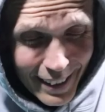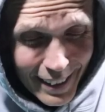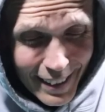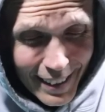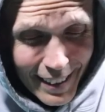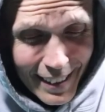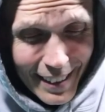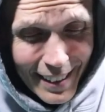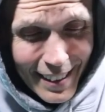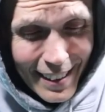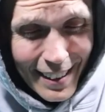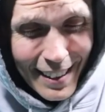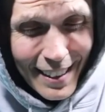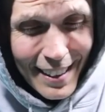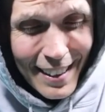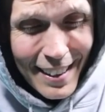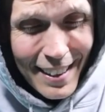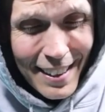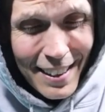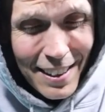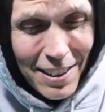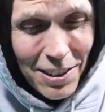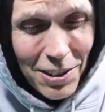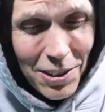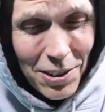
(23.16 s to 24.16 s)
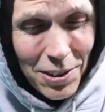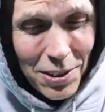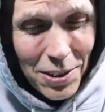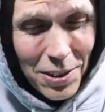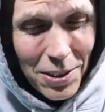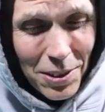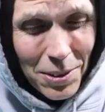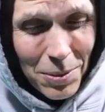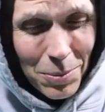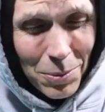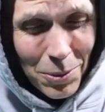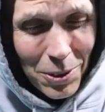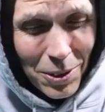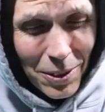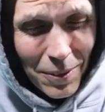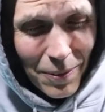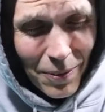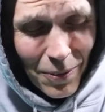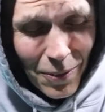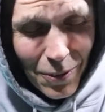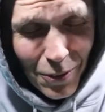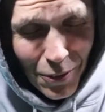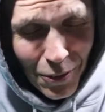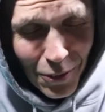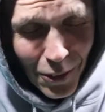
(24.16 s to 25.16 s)
It's just gone, what,
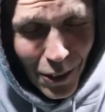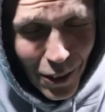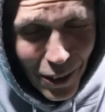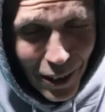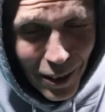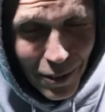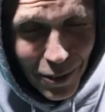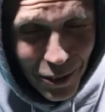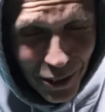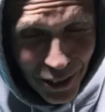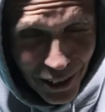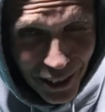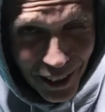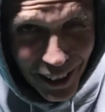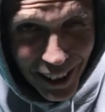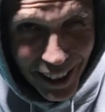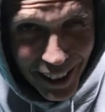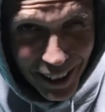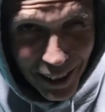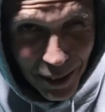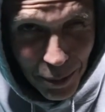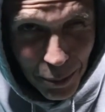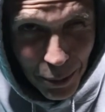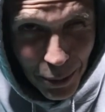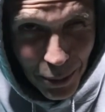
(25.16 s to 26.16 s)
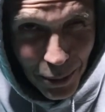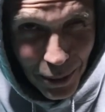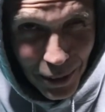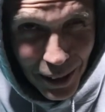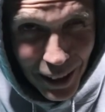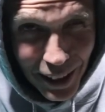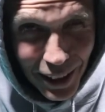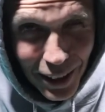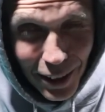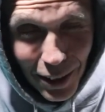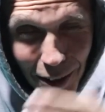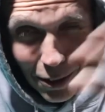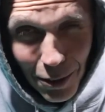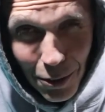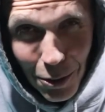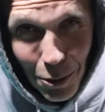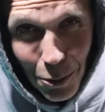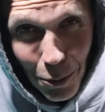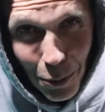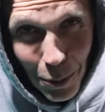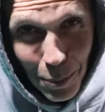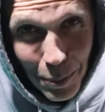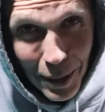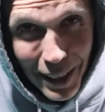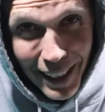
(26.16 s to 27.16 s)
5.30 in the morning. You
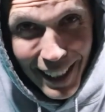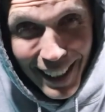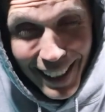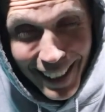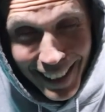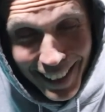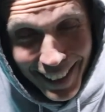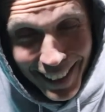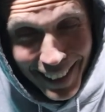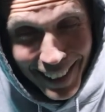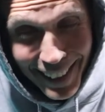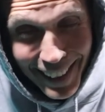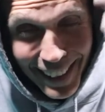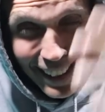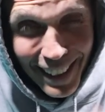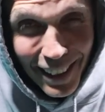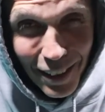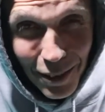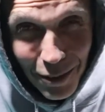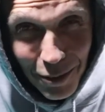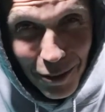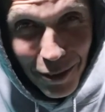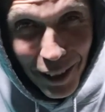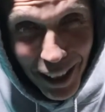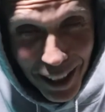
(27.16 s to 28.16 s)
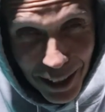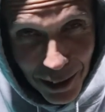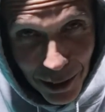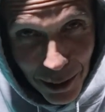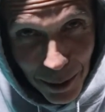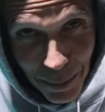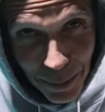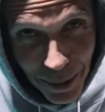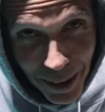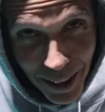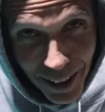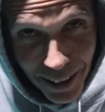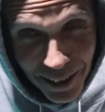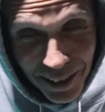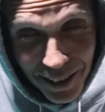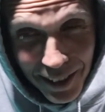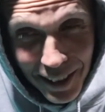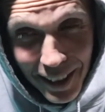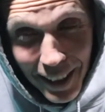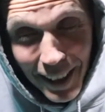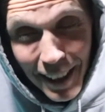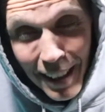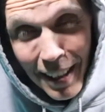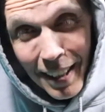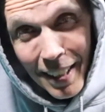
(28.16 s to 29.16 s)
join me in the adventure
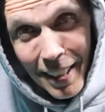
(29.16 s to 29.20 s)
bus.